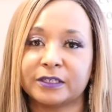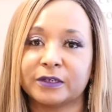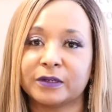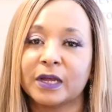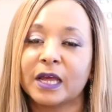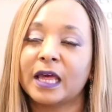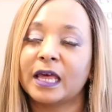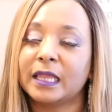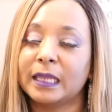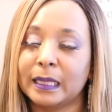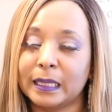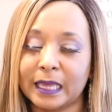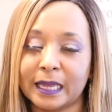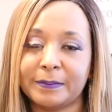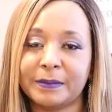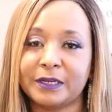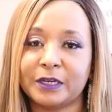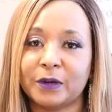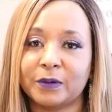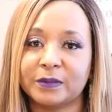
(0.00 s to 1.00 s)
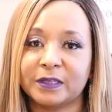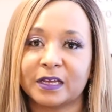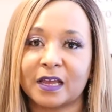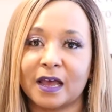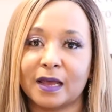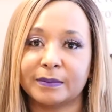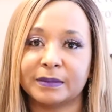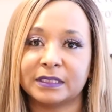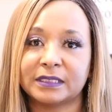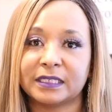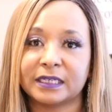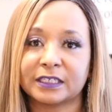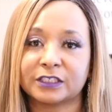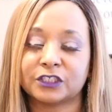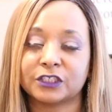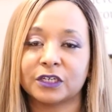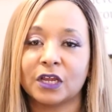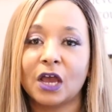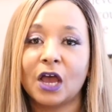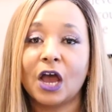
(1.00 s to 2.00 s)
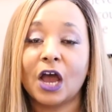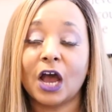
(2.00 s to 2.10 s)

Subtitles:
her? Let me know in the comment section.